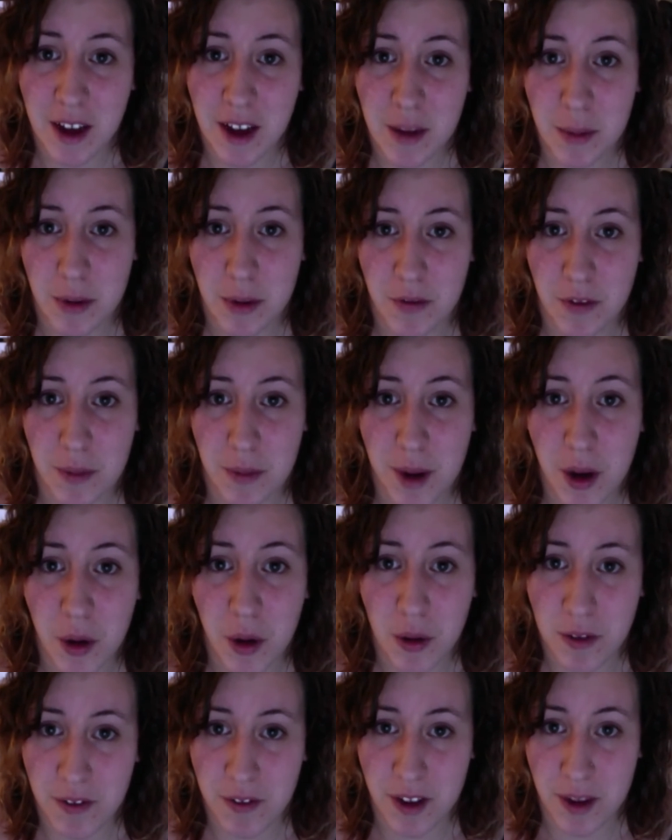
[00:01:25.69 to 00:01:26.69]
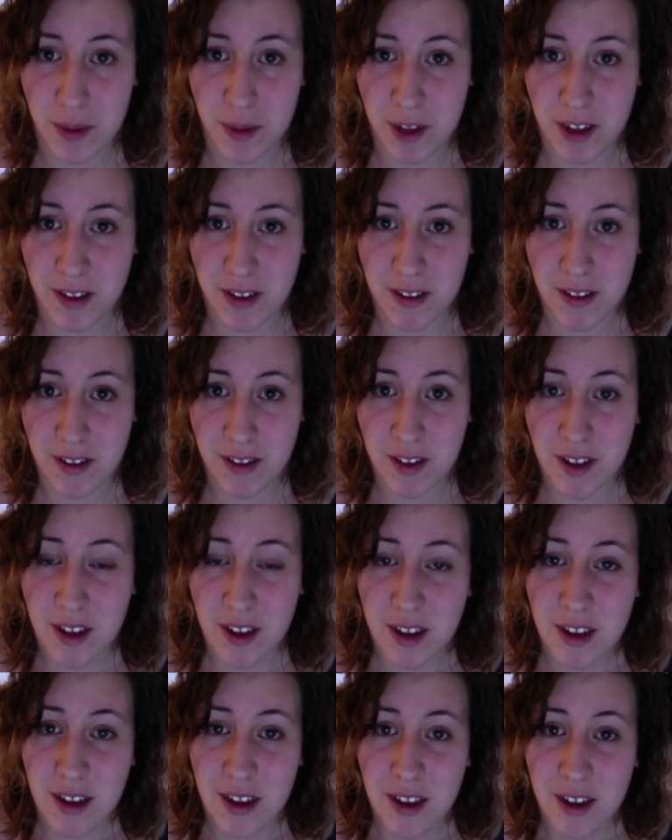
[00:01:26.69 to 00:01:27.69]
but for my whole family's.
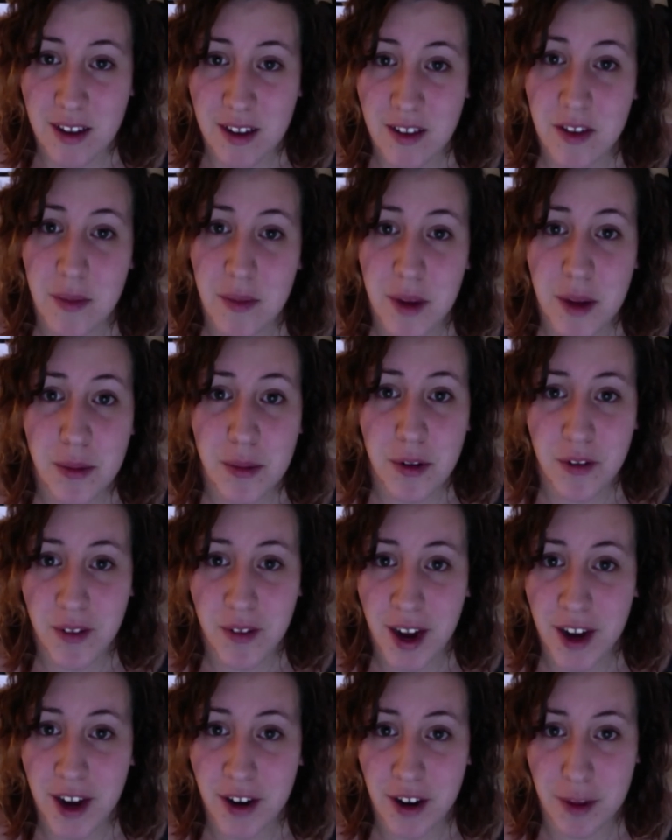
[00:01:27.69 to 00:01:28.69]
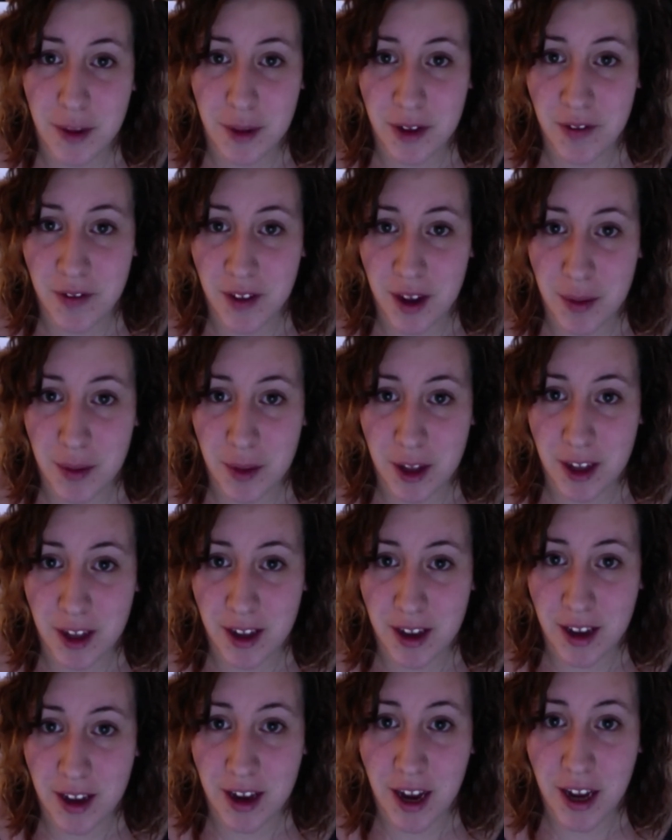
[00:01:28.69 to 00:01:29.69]
He's the main provider in my
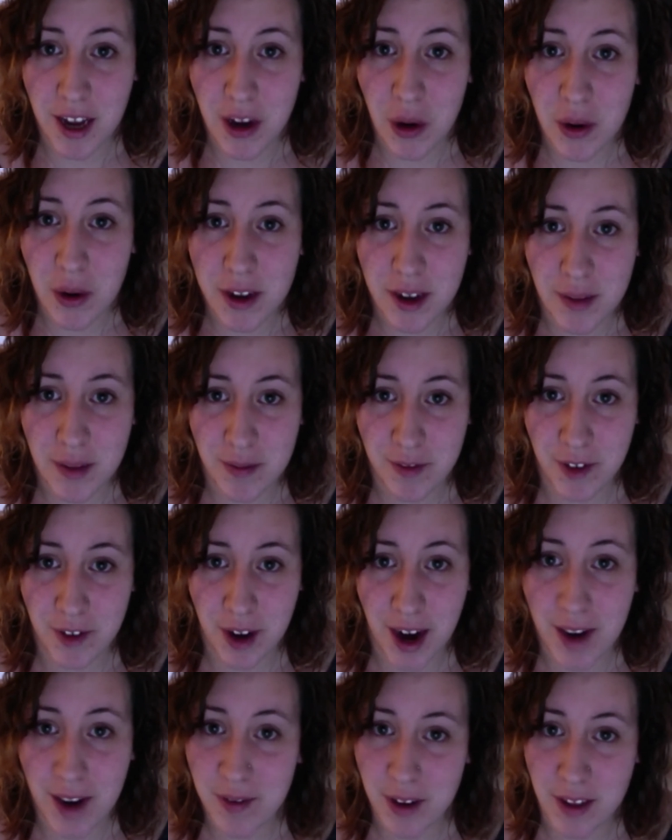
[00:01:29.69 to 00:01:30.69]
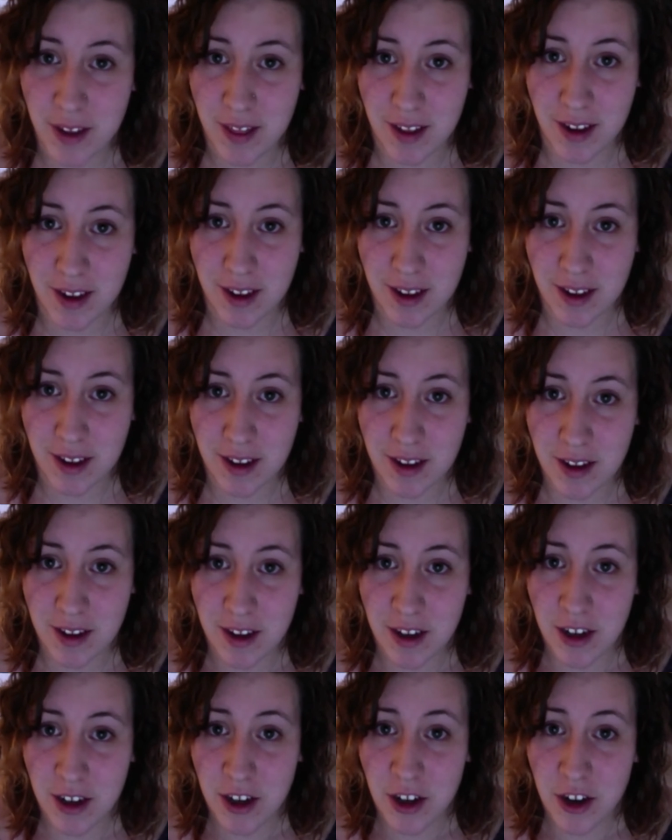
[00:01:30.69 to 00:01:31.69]
family, and I go to him for everything.
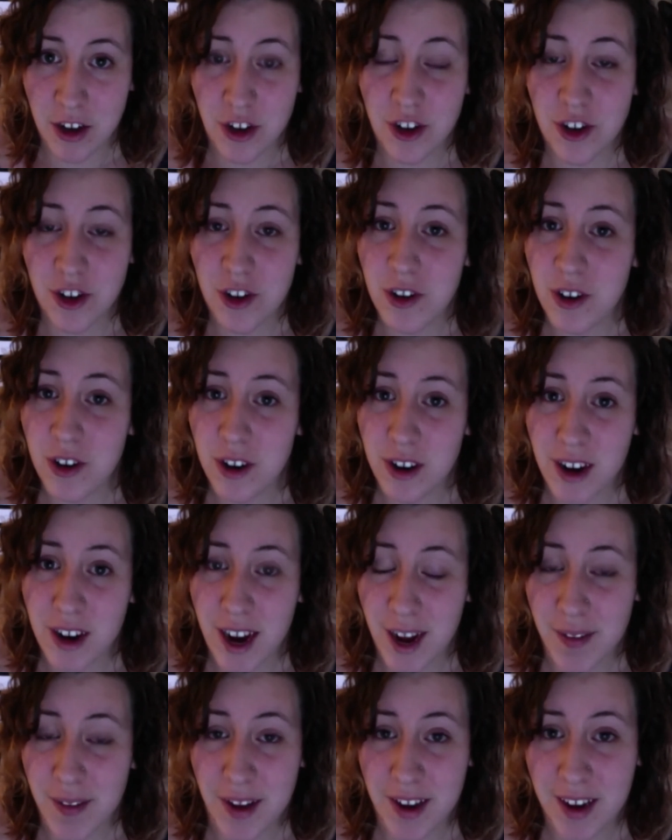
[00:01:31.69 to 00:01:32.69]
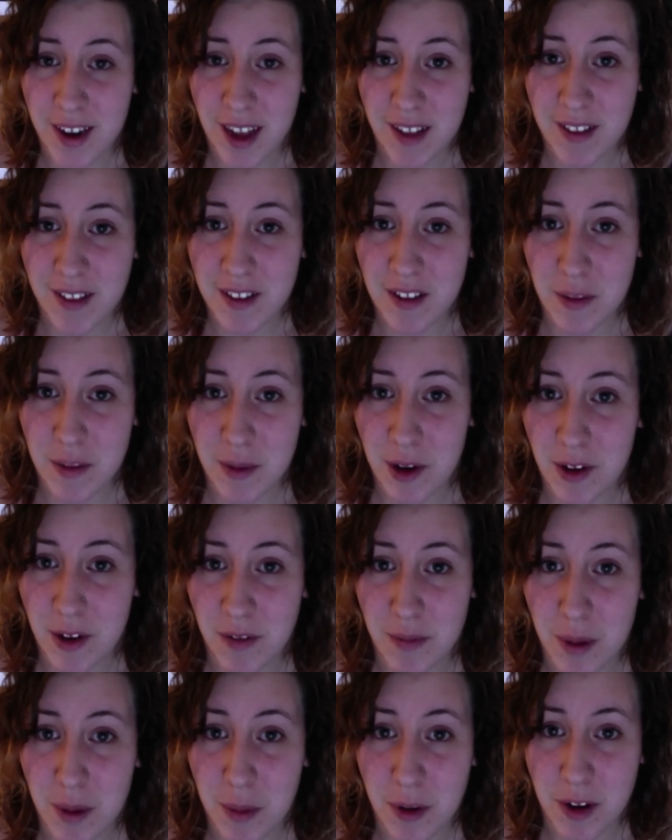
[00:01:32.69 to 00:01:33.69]
Sure, I've had an endless amount
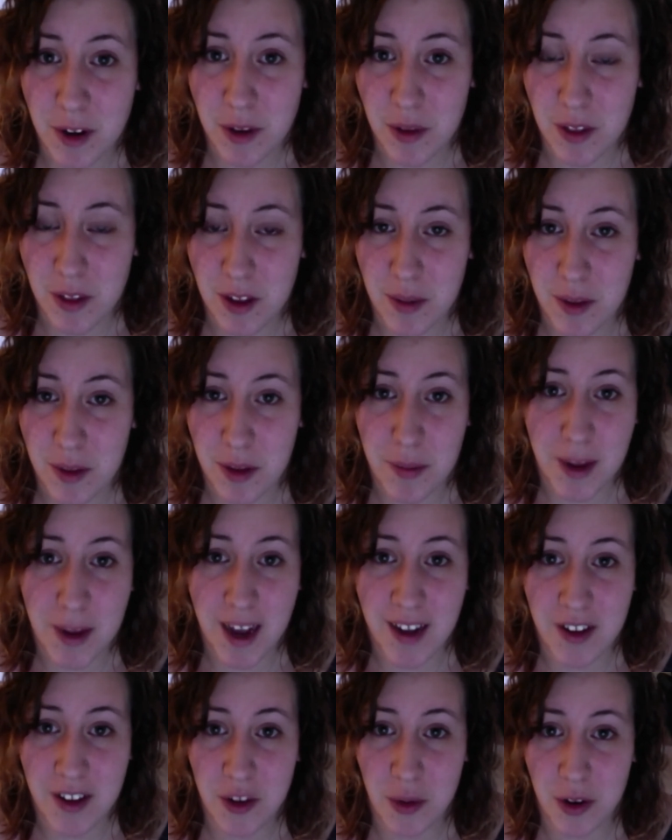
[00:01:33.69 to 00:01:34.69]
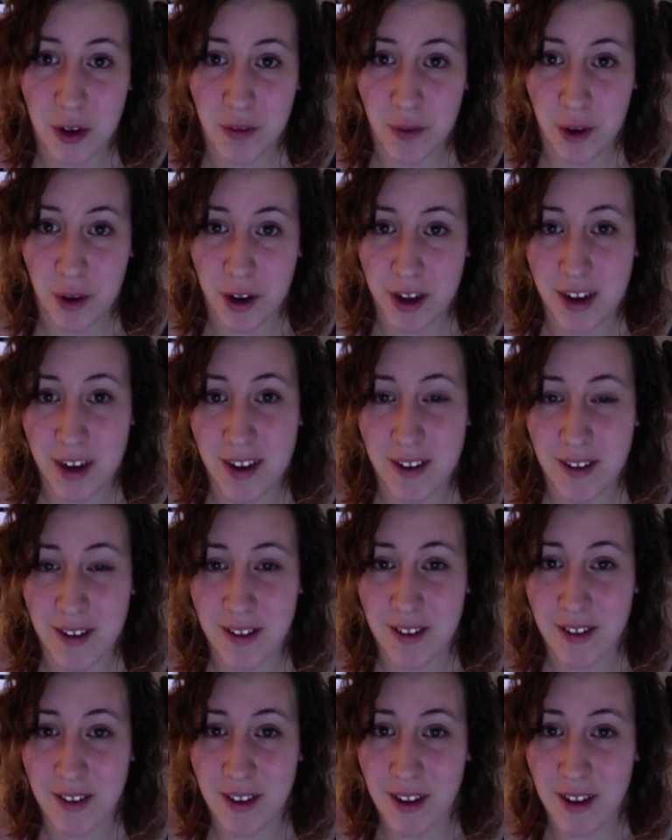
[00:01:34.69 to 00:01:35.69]
of memories with him in the past 24 years,